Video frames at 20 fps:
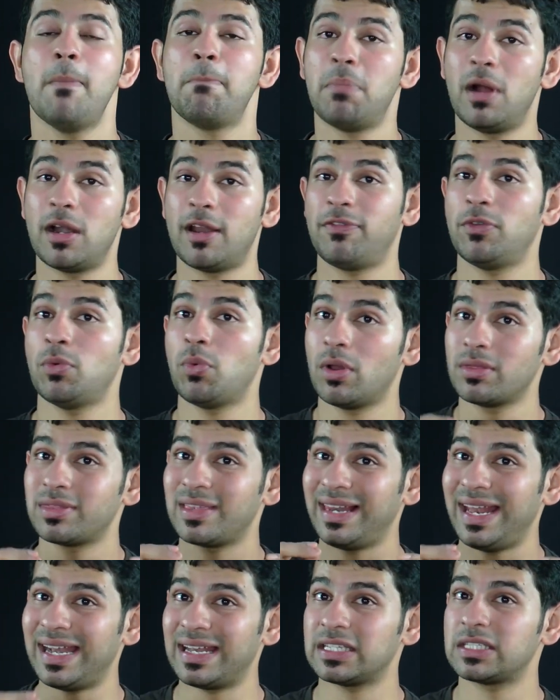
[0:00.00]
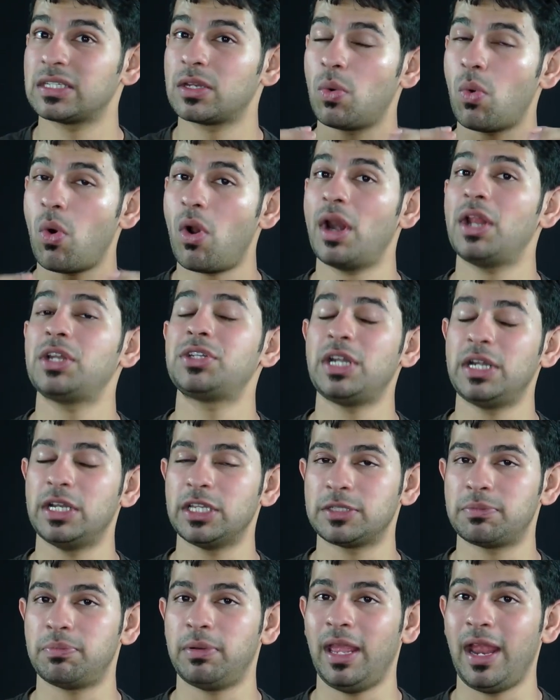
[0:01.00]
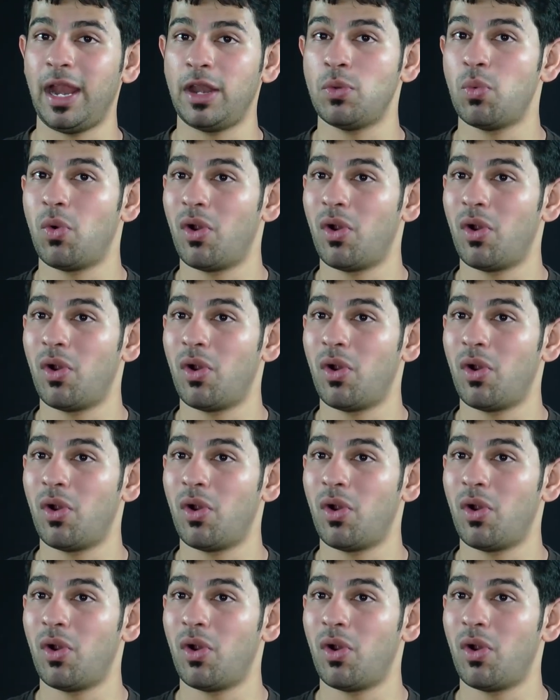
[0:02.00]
But if you want the latest Quad HD display and you